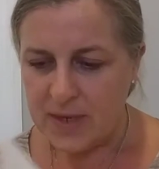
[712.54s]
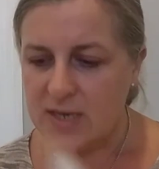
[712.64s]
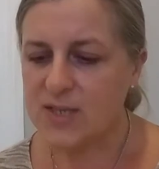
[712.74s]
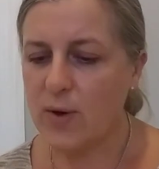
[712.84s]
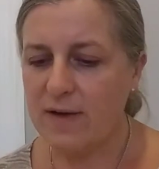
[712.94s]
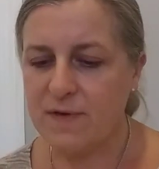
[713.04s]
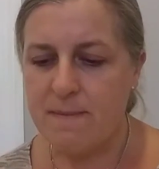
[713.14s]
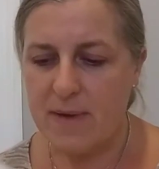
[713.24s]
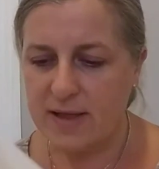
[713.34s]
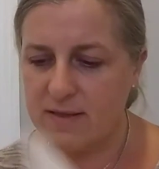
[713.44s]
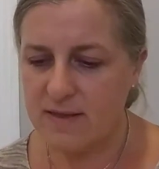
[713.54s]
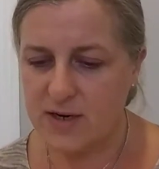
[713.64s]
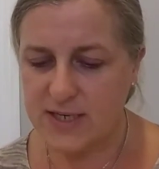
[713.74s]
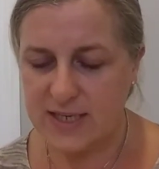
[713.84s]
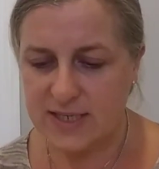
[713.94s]
So every month
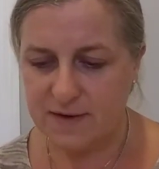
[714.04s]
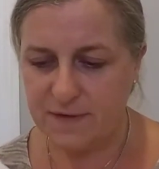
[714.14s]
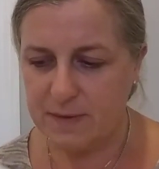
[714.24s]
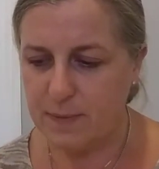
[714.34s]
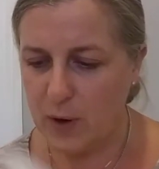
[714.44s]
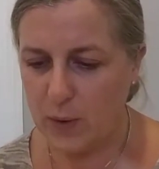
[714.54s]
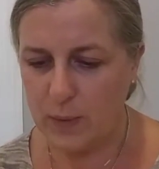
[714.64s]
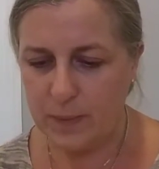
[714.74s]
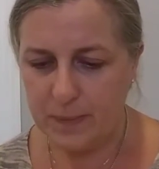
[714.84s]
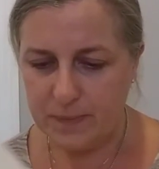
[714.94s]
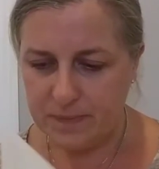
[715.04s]
there is a different poem.